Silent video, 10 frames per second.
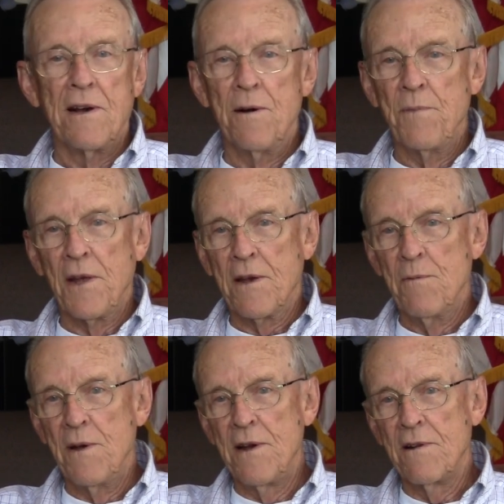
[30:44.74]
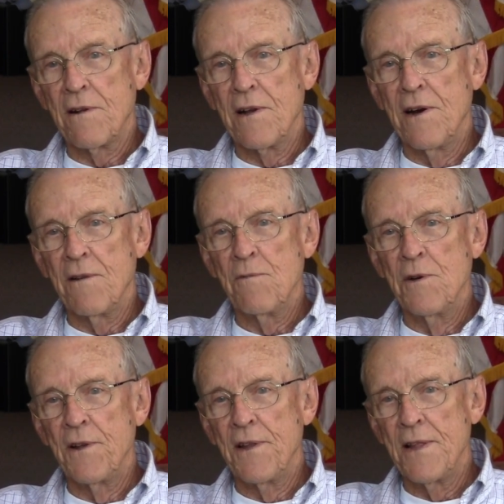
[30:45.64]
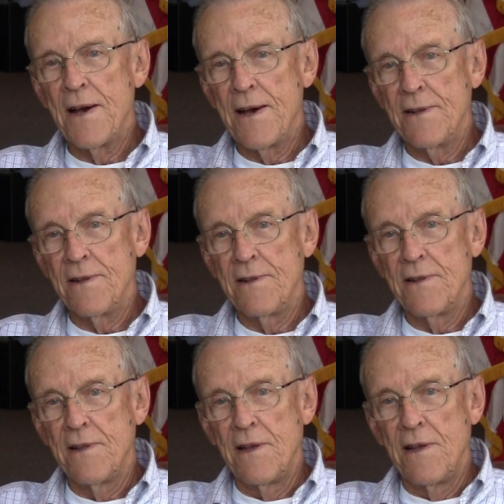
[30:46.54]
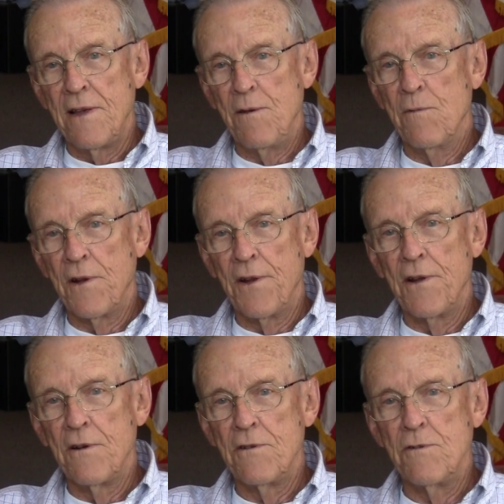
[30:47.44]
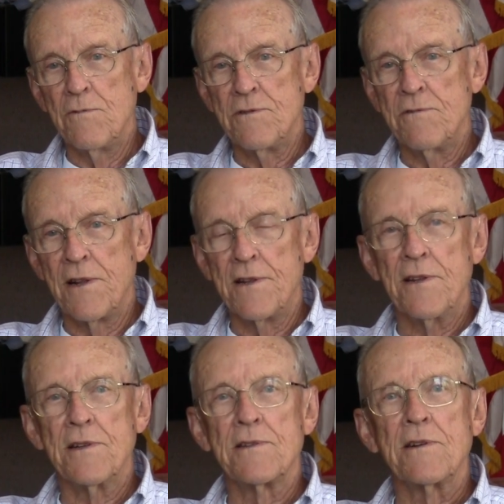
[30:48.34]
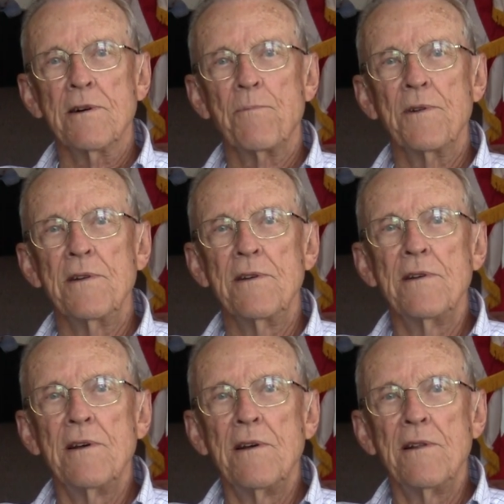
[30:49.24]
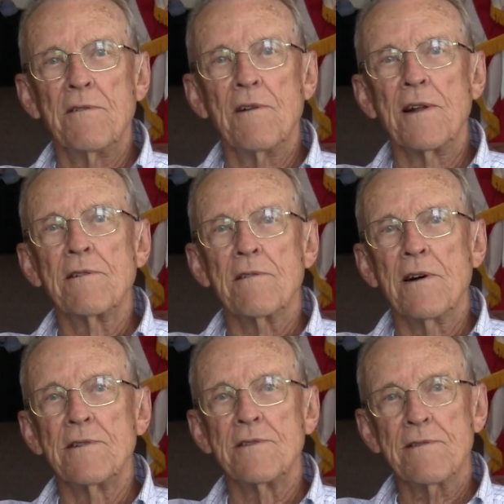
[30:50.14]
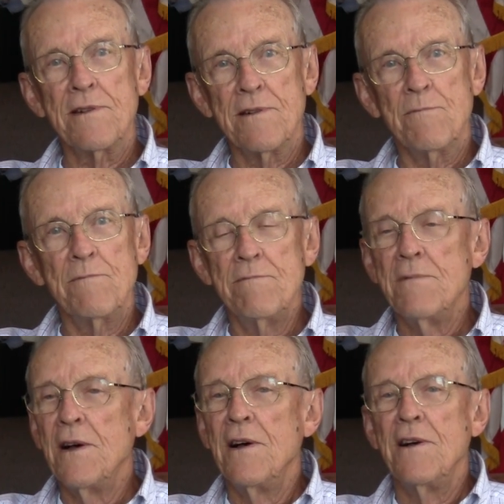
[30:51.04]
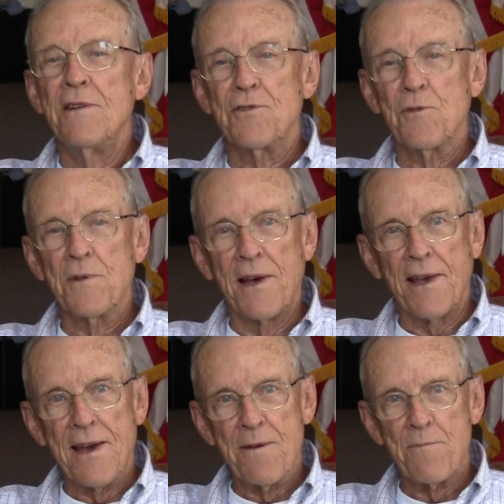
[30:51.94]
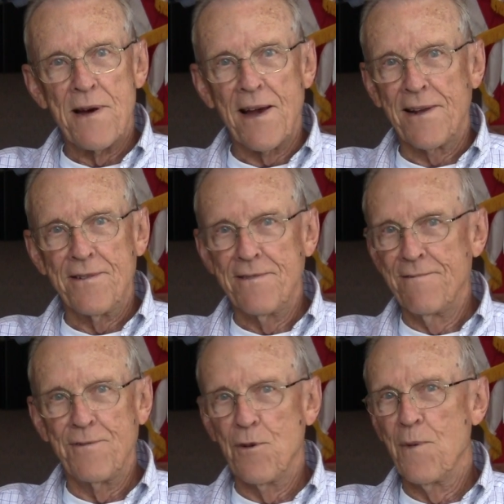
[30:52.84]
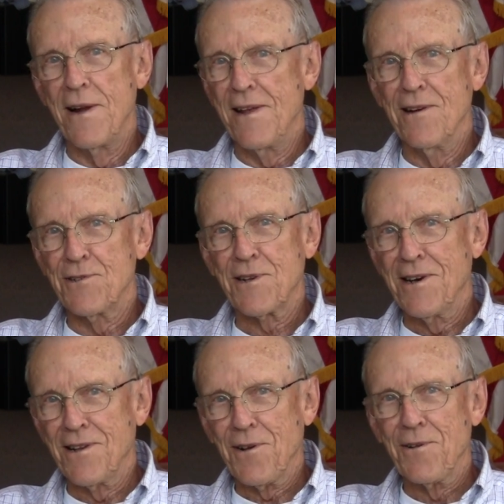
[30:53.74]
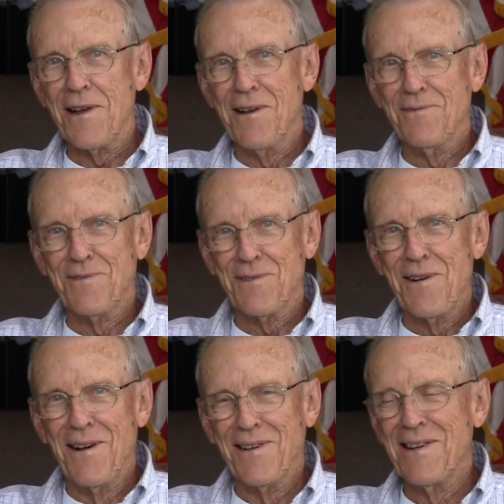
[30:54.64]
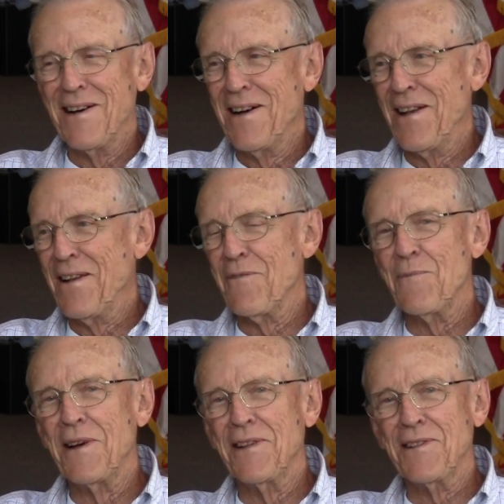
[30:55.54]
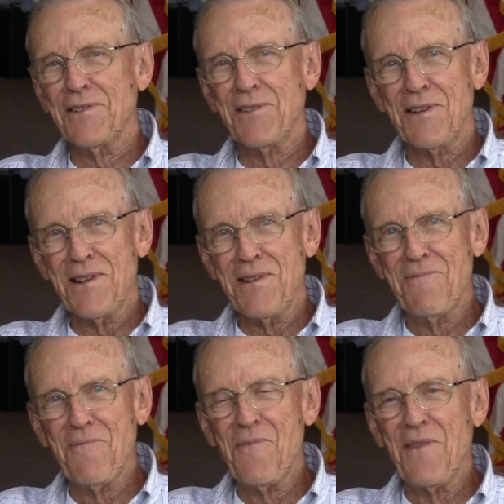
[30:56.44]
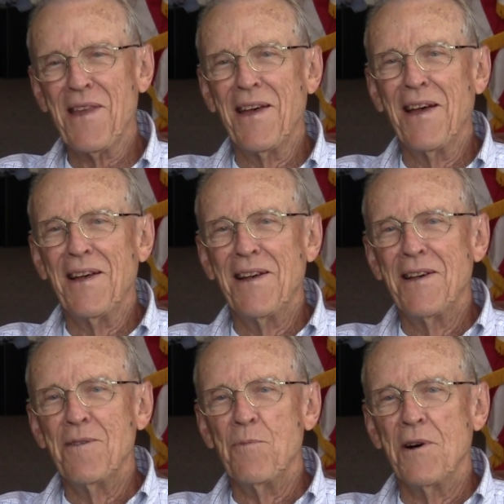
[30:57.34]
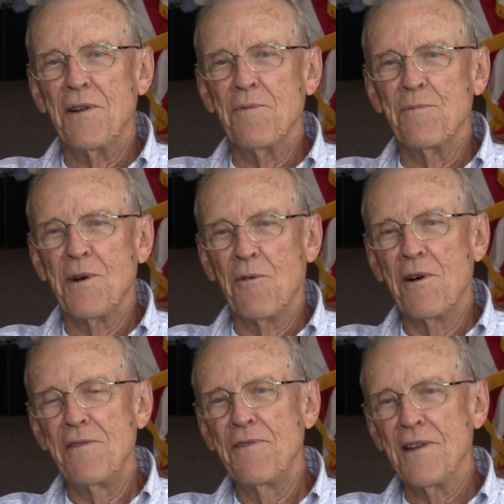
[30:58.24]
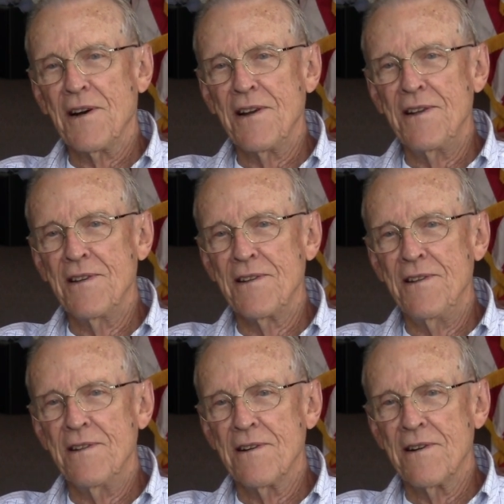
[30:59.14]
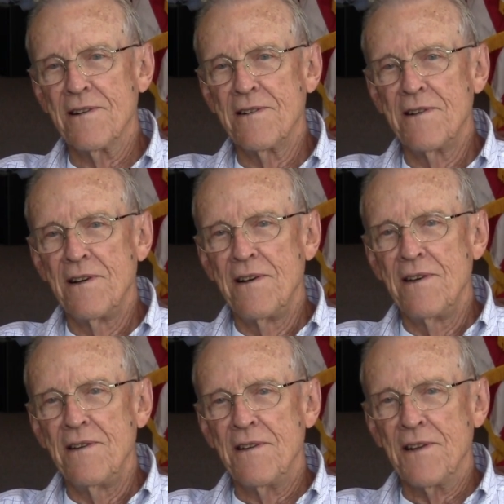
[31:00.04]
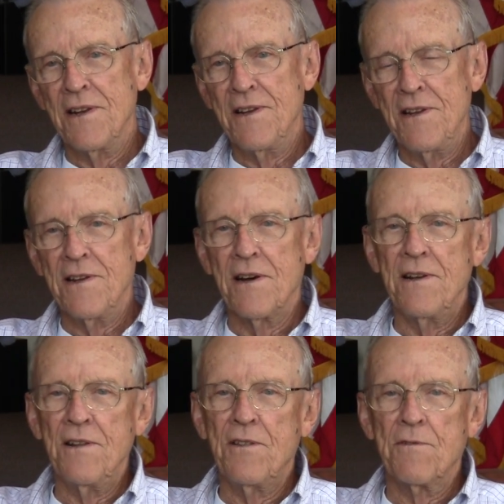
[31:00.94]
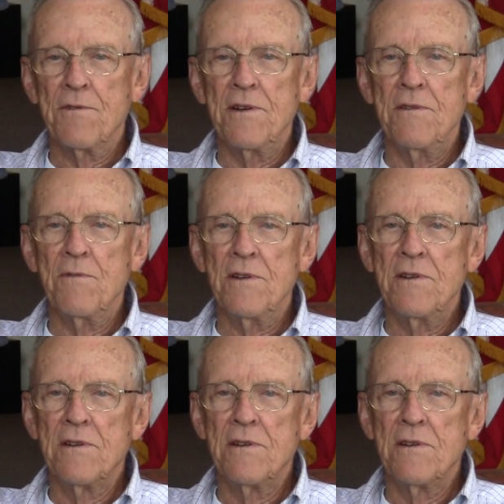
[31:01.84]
company commander got wind of that, he wanted to know who was running this company, the Red Cross or him. So when they came back, nobody else got to go down. So I never made it to Sydney. but my wife and I did, uh, in 1993, we